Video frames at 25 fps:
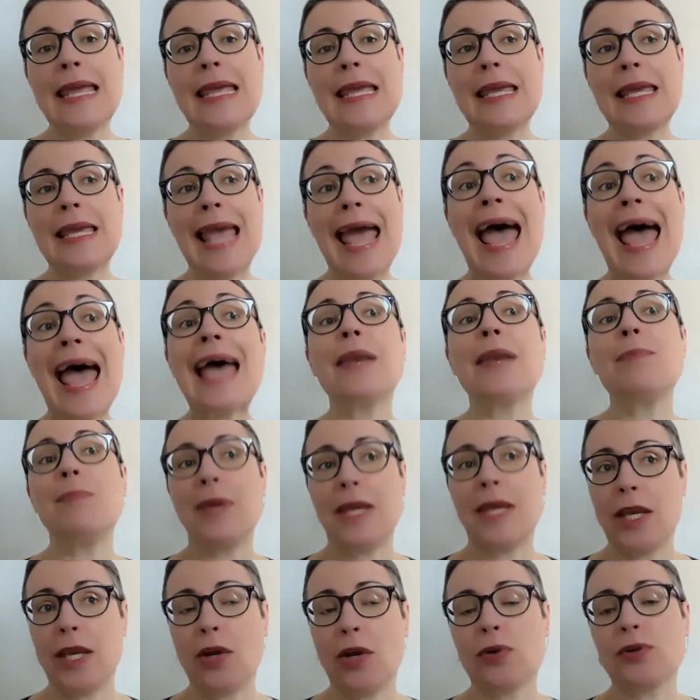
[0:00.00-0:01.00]
can
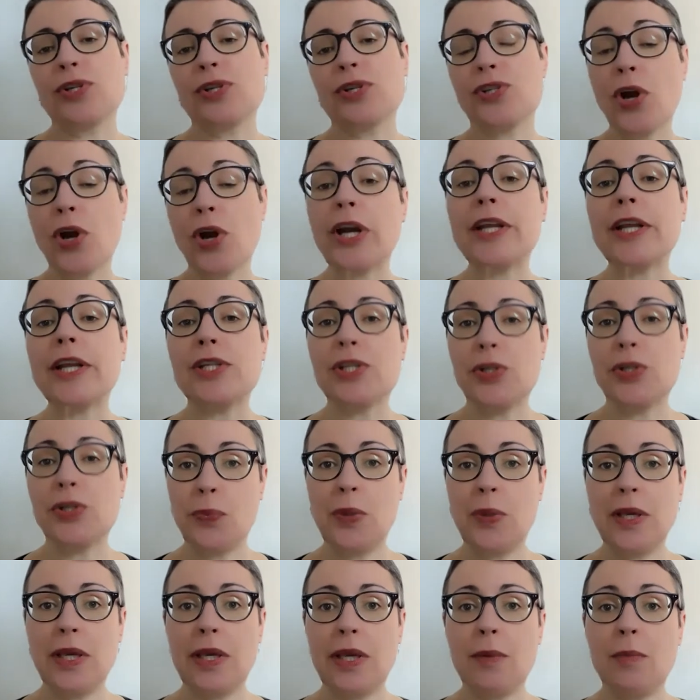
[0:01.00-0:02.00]
be or starting to
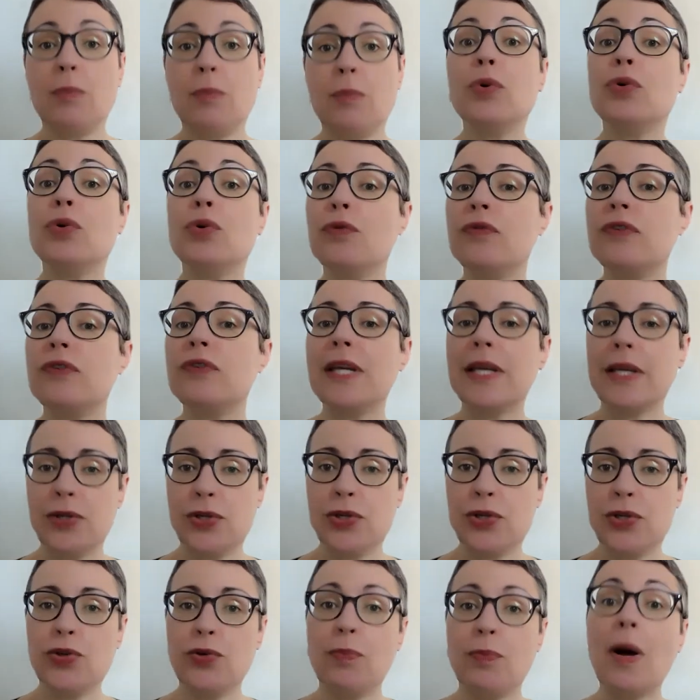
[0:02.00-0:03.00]
be moved
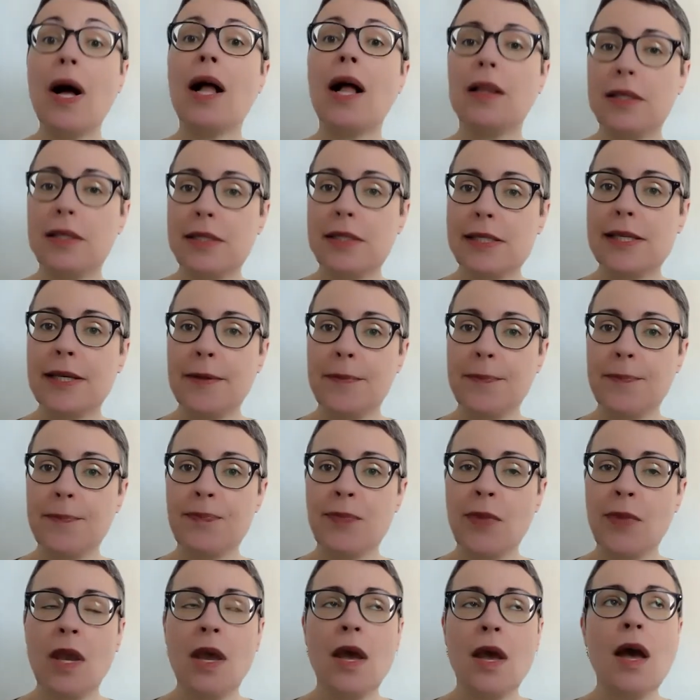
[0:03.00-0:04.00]
into policy.
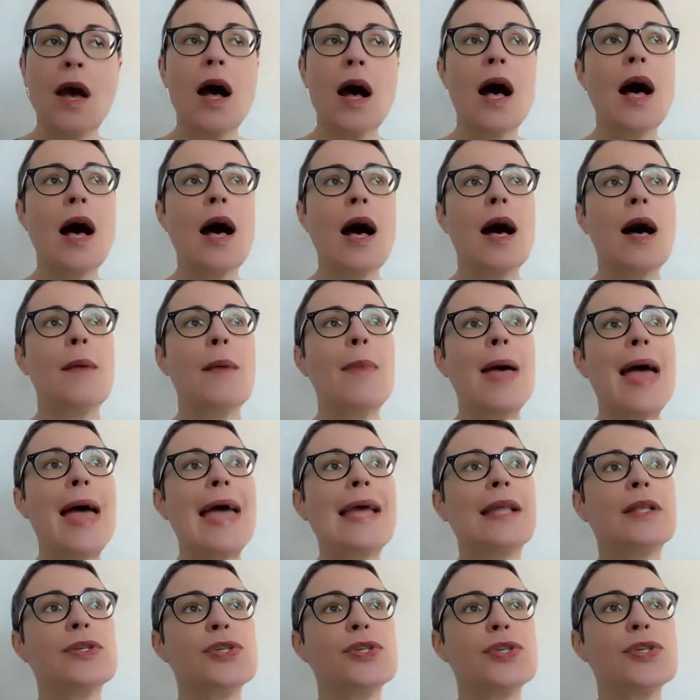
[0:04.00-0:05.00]

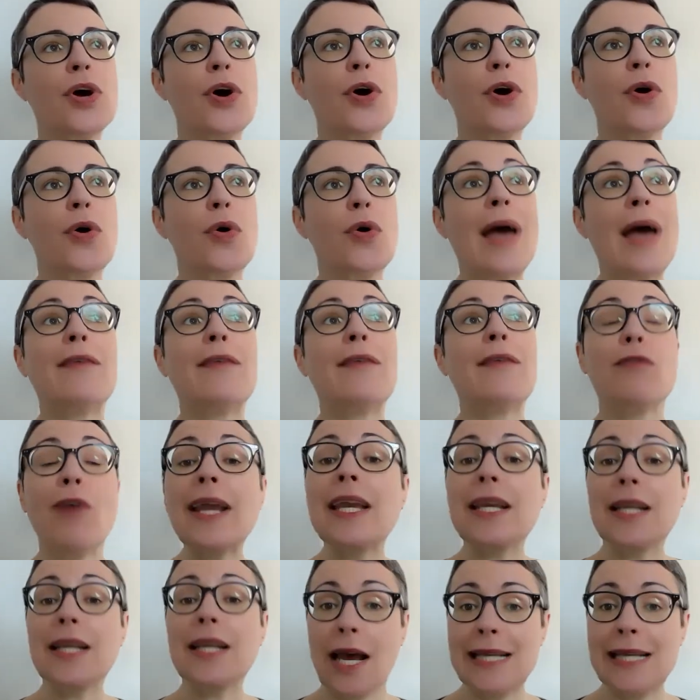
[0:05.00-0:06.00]
And
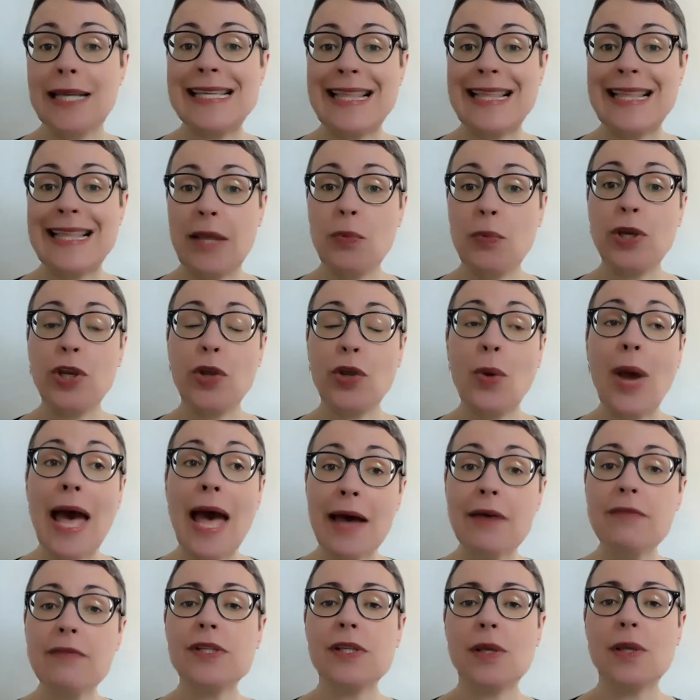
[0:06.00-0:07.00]
recognizing then when you
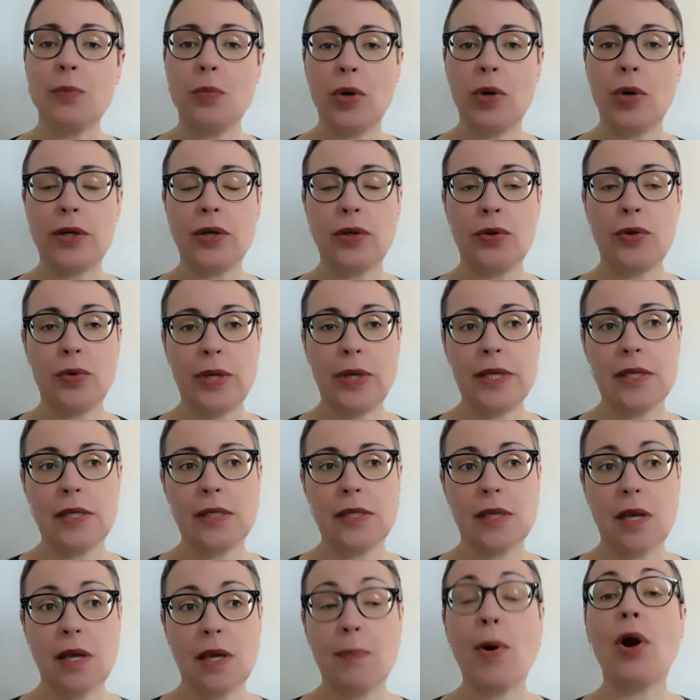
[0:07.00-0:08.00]
have someone who
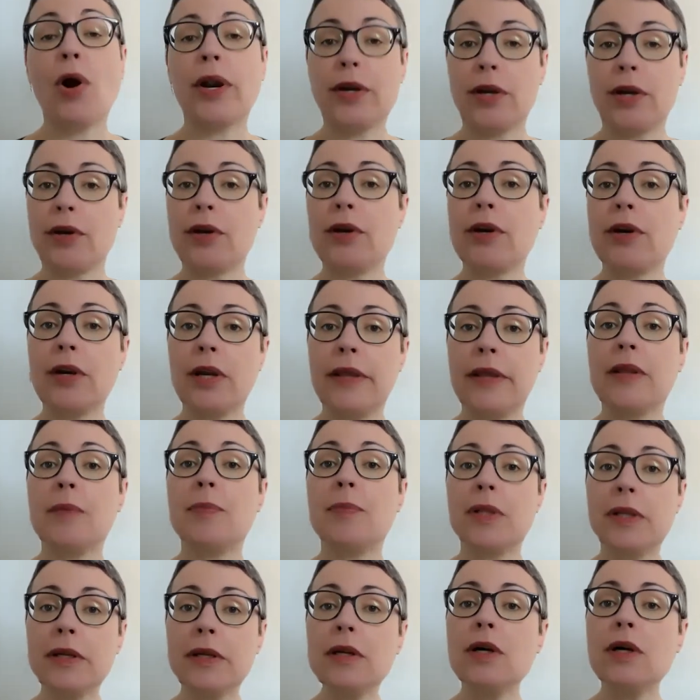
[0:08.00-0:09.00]
is a partner in the
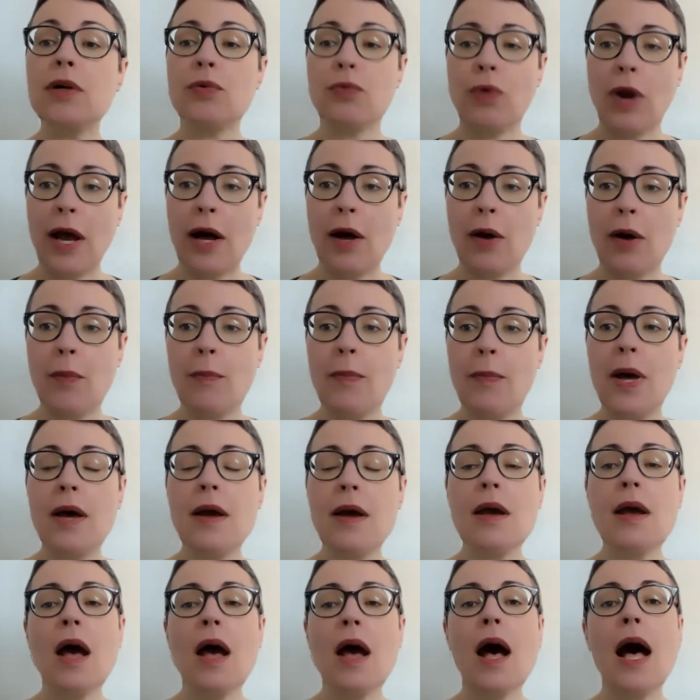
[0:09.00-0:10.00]
political realm,
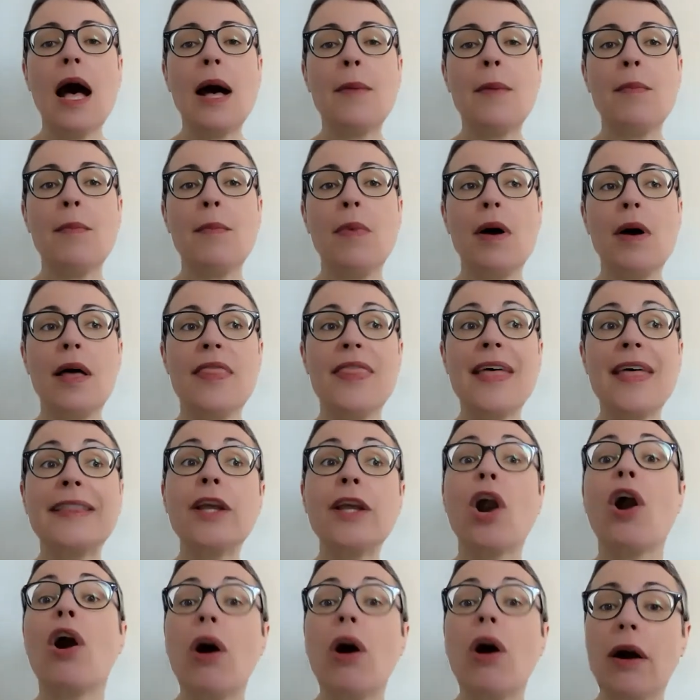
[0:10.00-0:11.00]
that
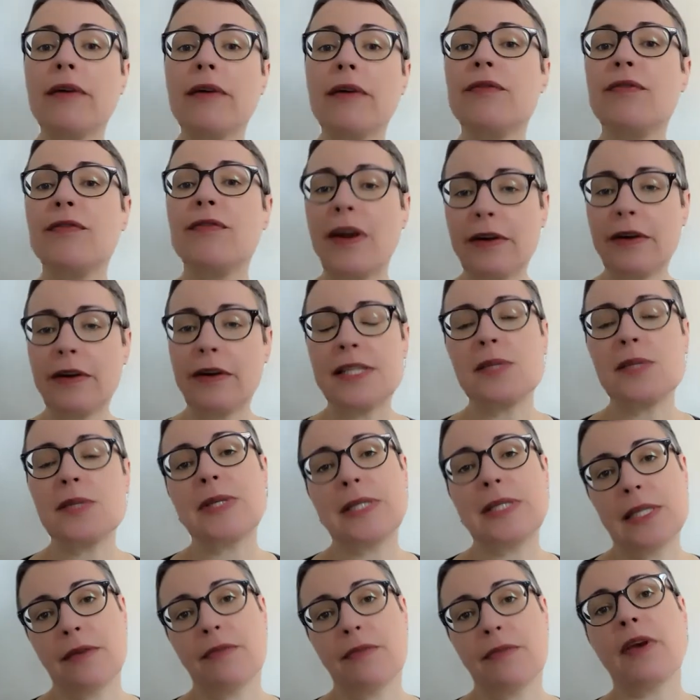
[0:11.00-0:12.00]
there are very
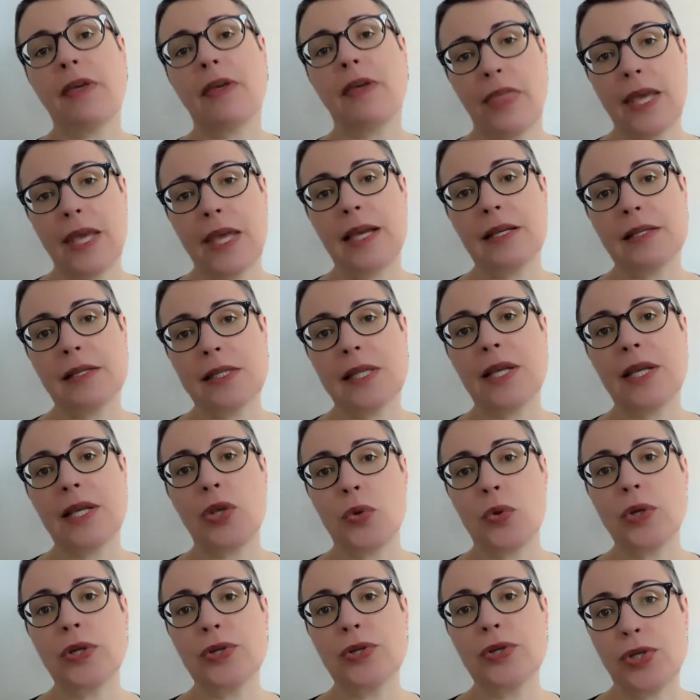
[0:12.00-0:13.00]
specific things that
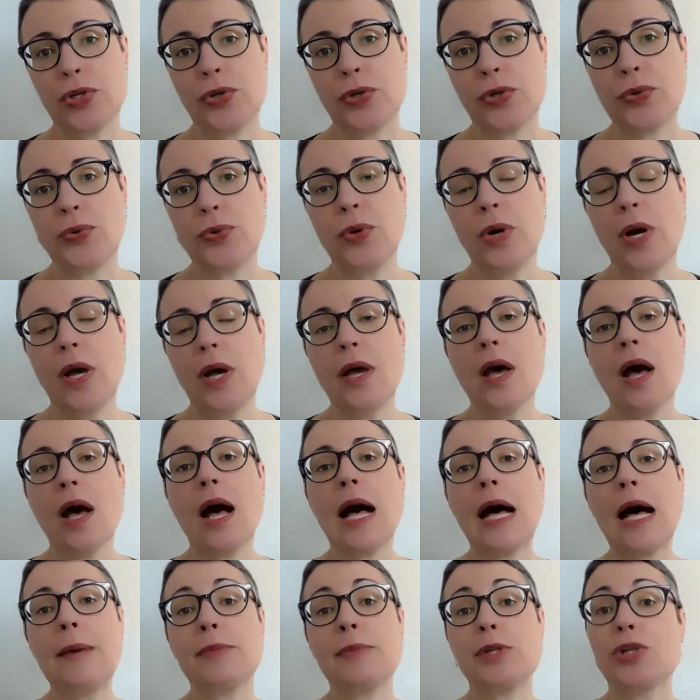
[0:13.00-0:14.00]
you can do
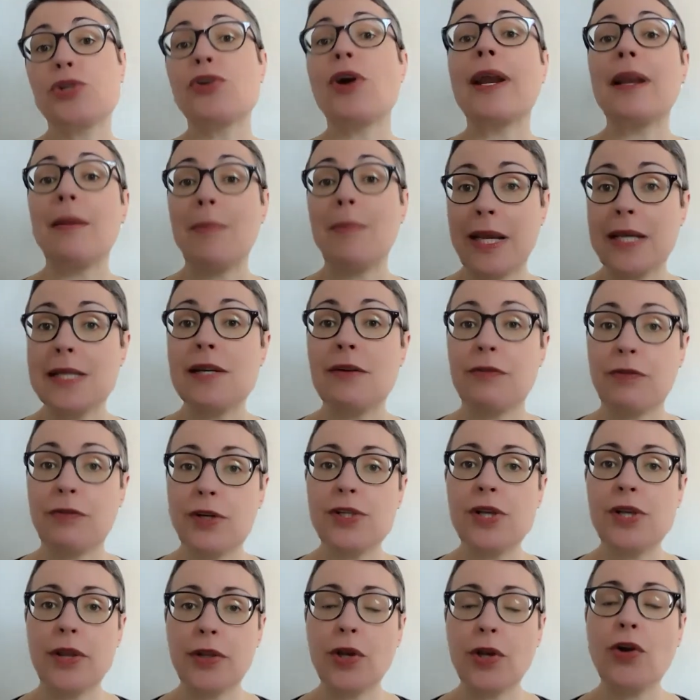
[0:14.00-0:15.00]
to try to make a
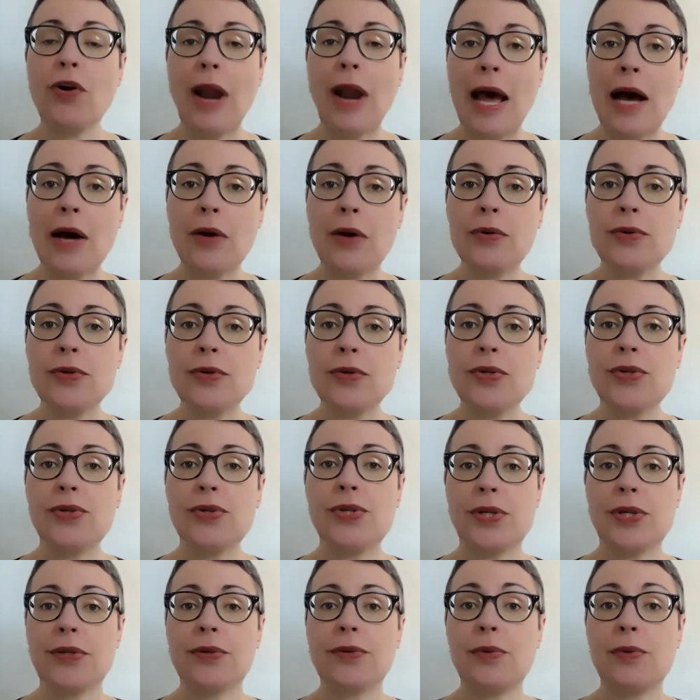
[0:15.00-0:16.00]
difference on the ground
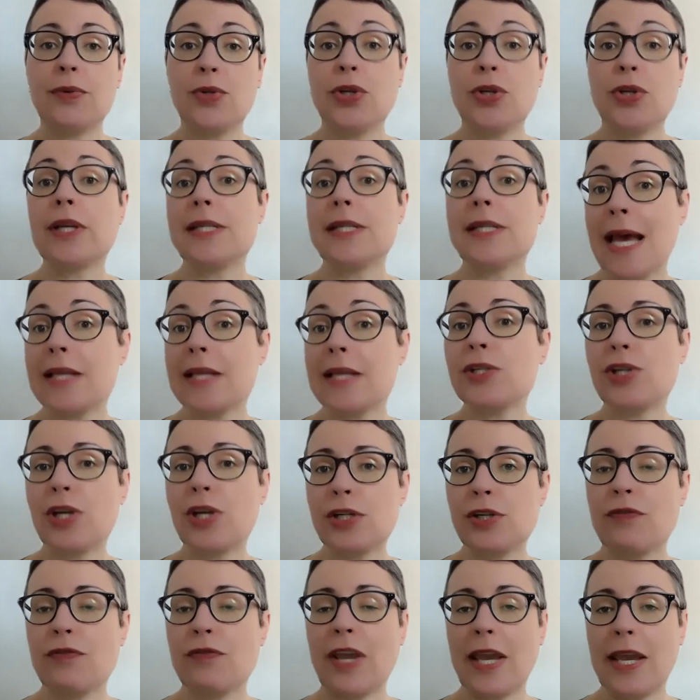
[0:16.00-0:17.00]
to contest
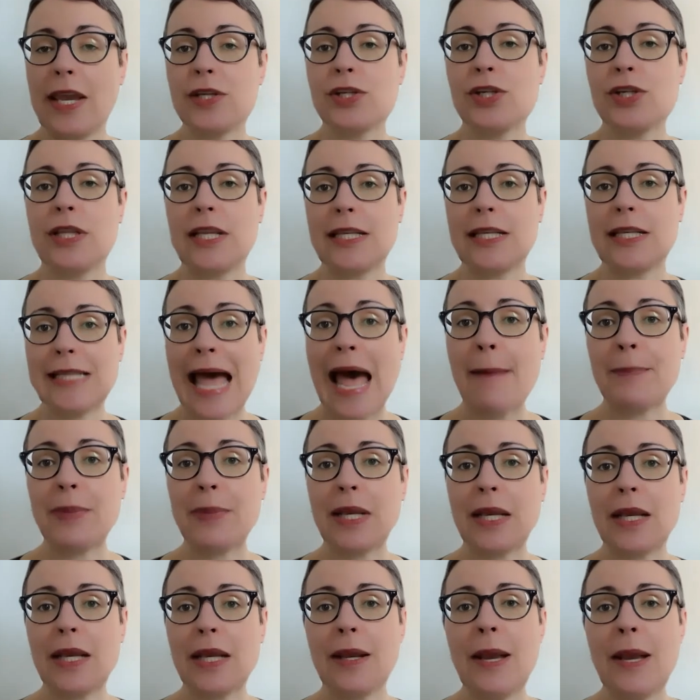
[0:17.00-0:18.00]
gentrification that's
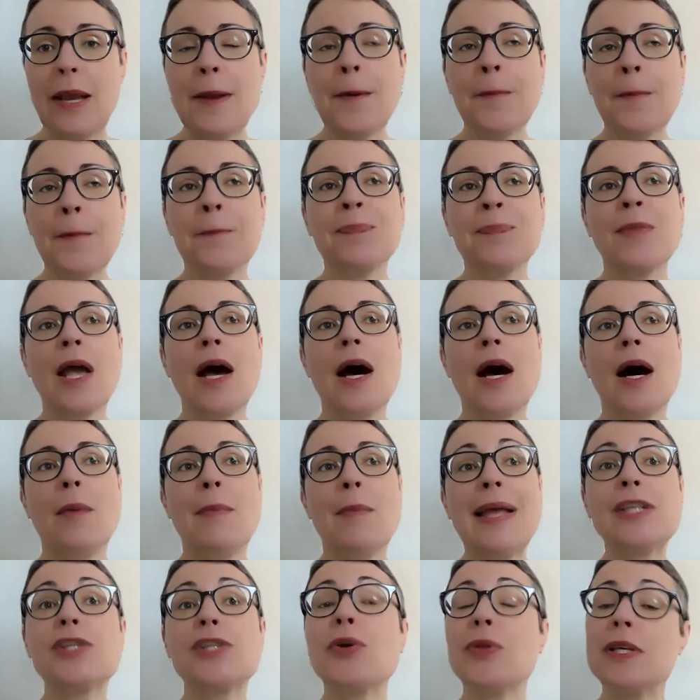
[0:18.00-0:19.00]
happening.
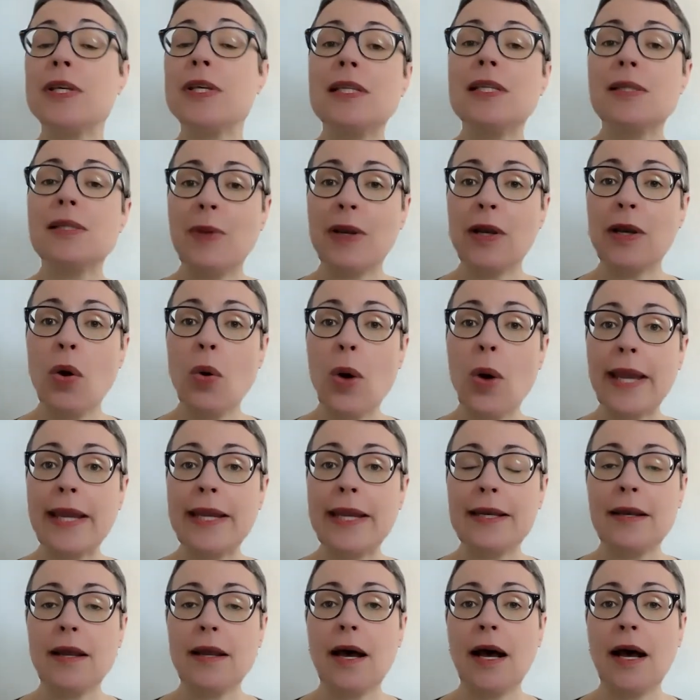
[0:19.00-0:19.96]
And so this has been quite